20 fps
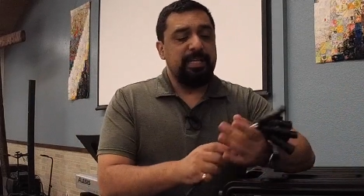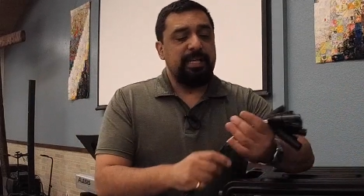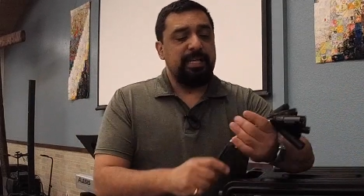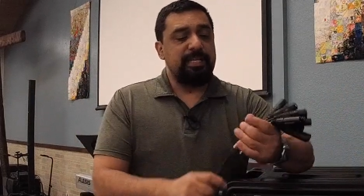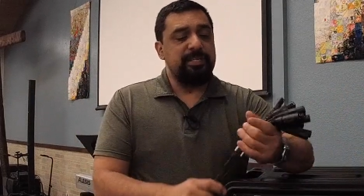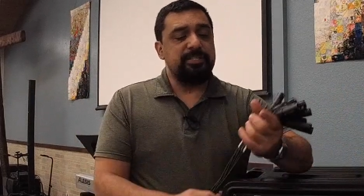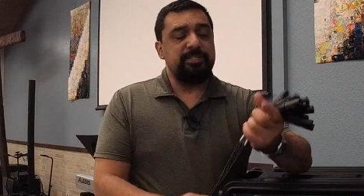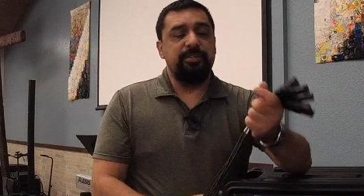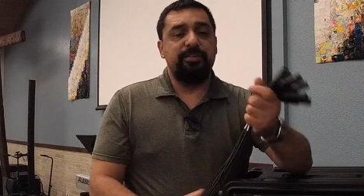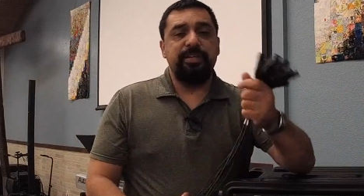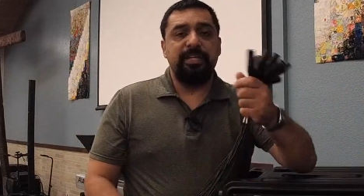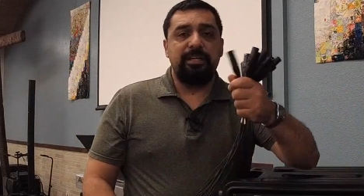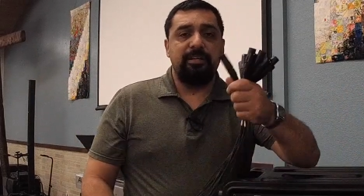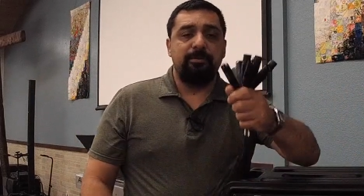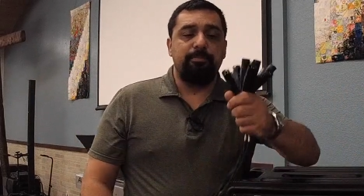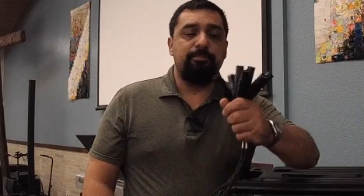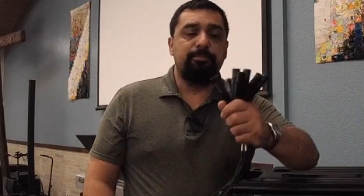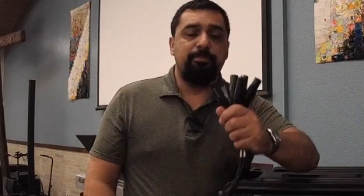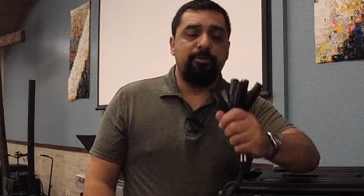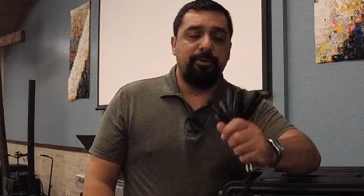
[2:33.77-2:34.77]
And so they
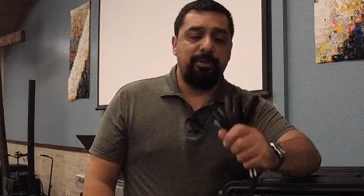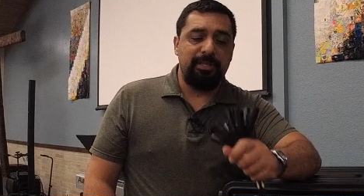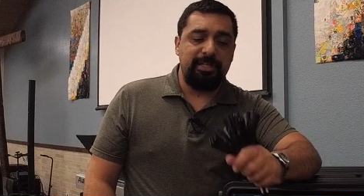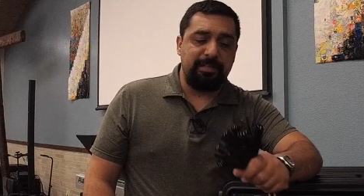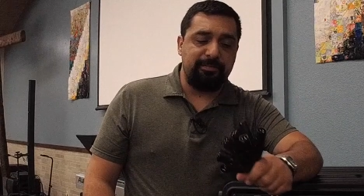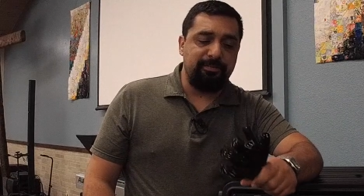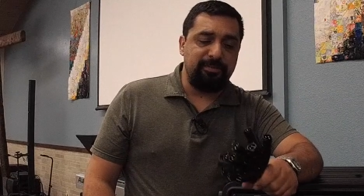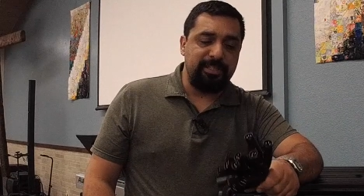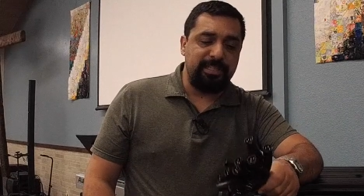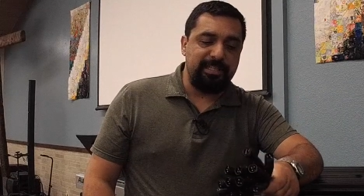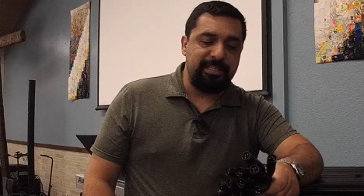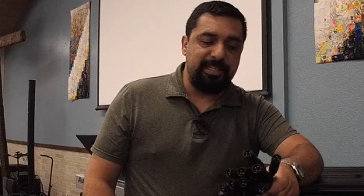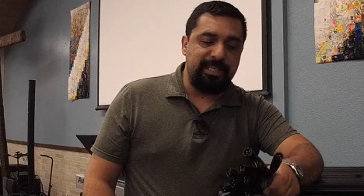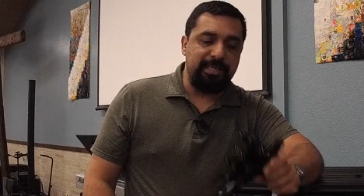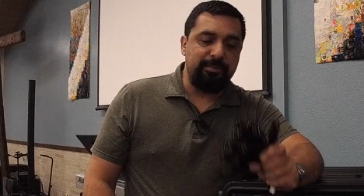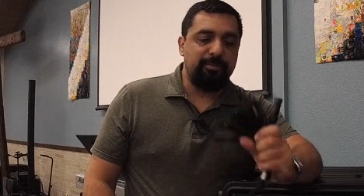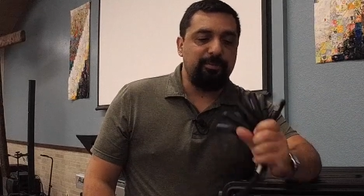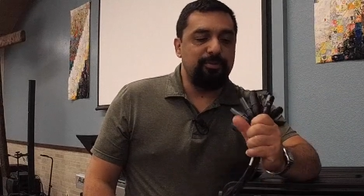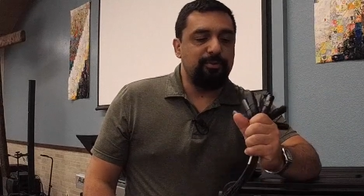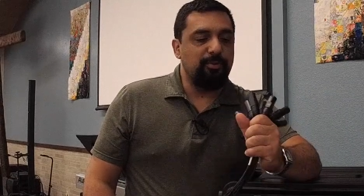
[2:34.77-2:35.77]
are cleverly
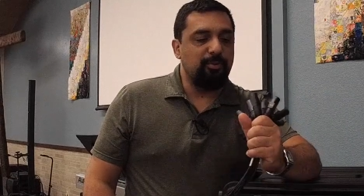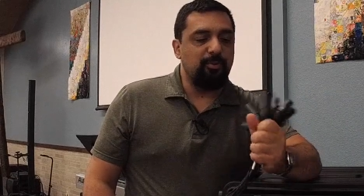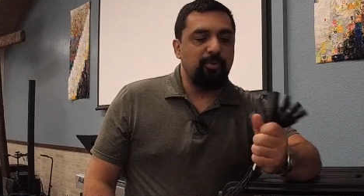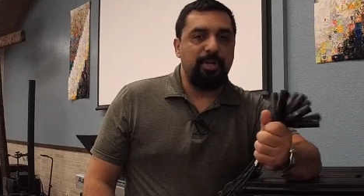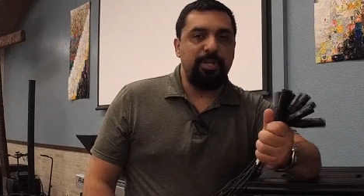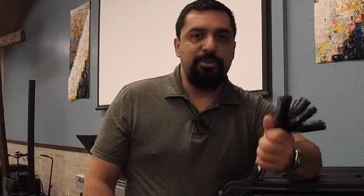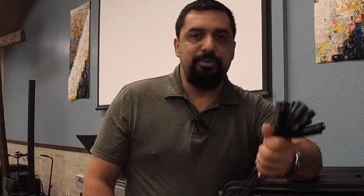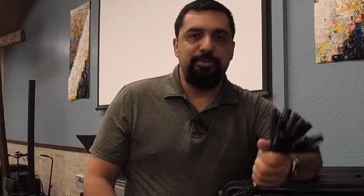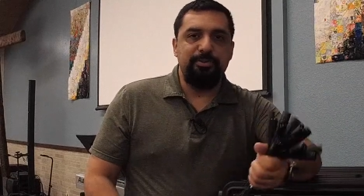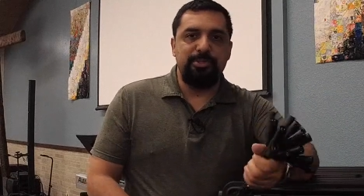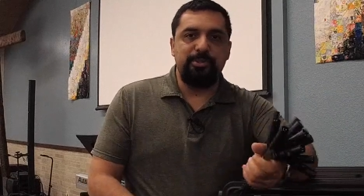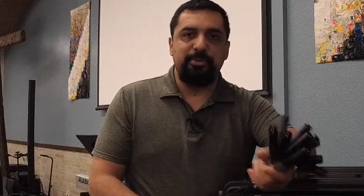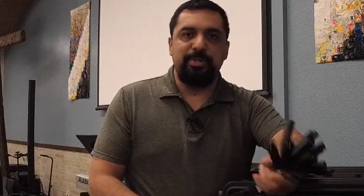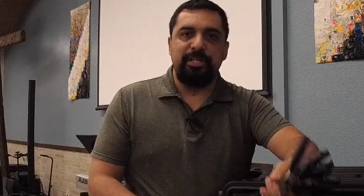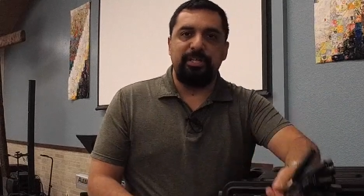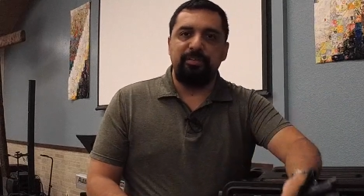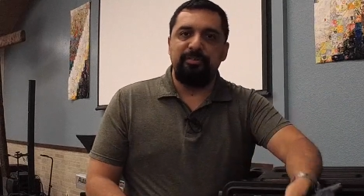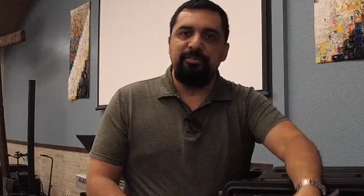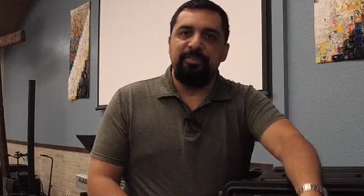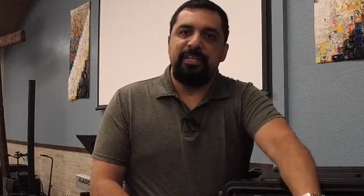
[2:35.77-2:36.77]
labeled 1 through
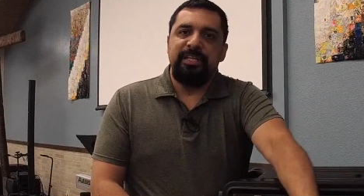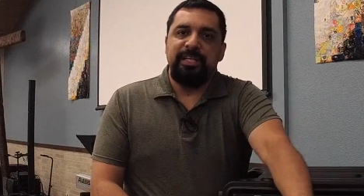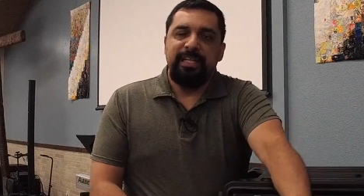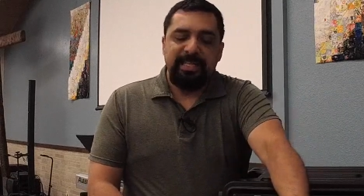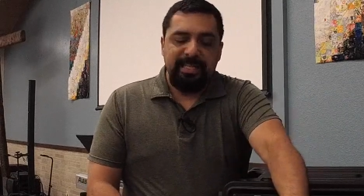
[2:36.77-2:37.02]
12.